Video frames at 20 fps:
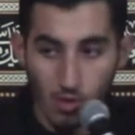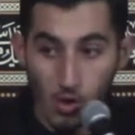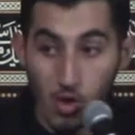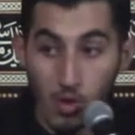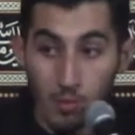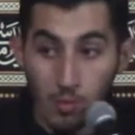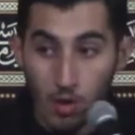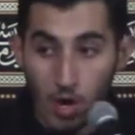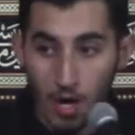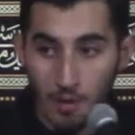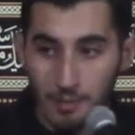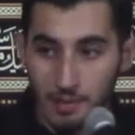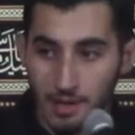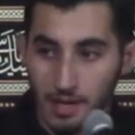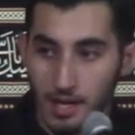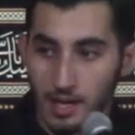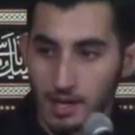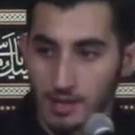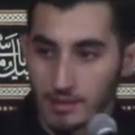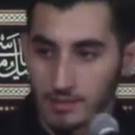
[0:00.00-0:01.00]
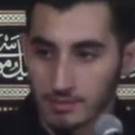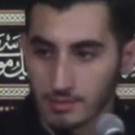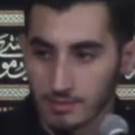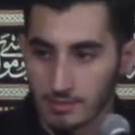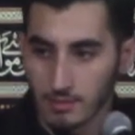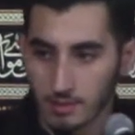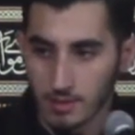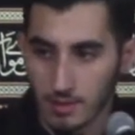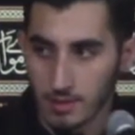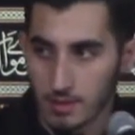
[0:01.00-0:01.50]
Ummu Abiha.
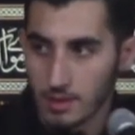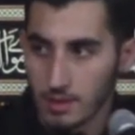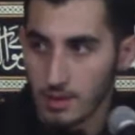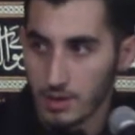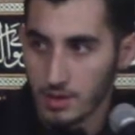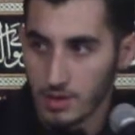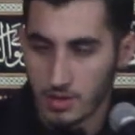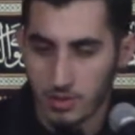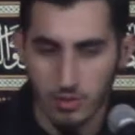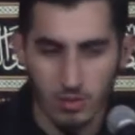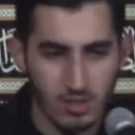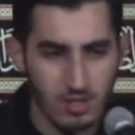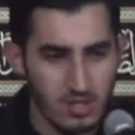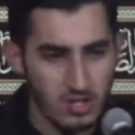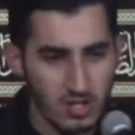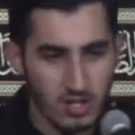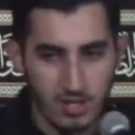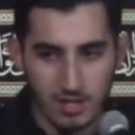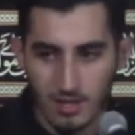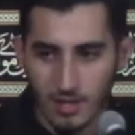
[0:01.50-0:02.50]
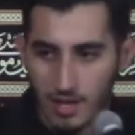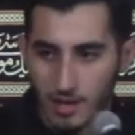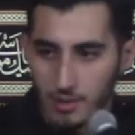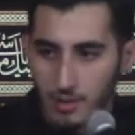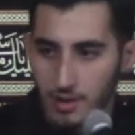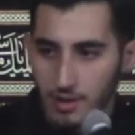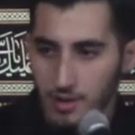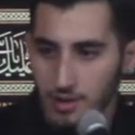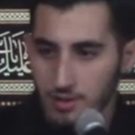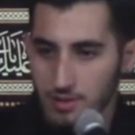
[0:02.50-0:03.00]
This wasn't just like
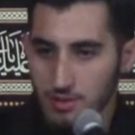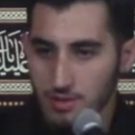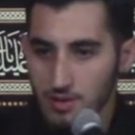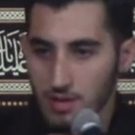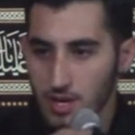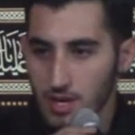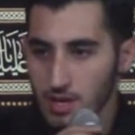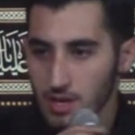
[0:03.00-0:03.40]
one of those,